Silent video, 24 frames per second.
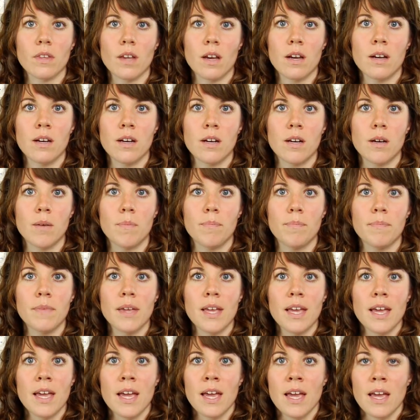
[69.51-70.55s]
Um,
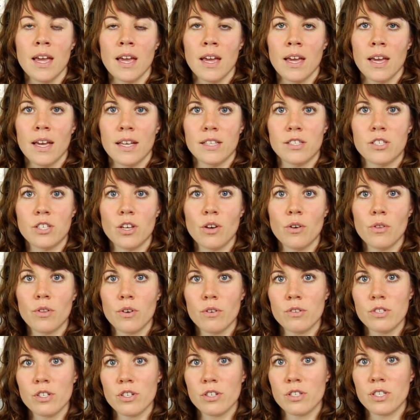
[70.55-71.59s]
and so,
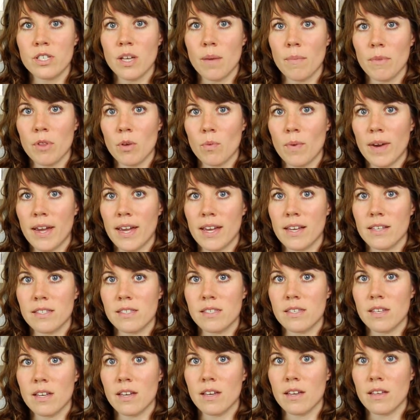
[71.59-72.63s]
those are some of the
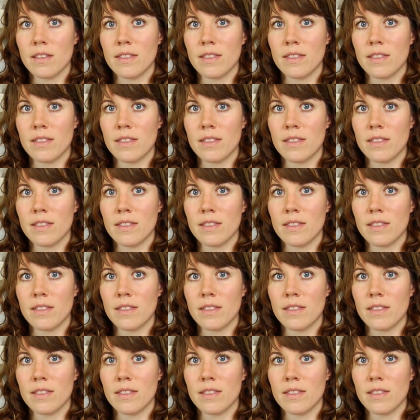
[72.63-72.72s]
ways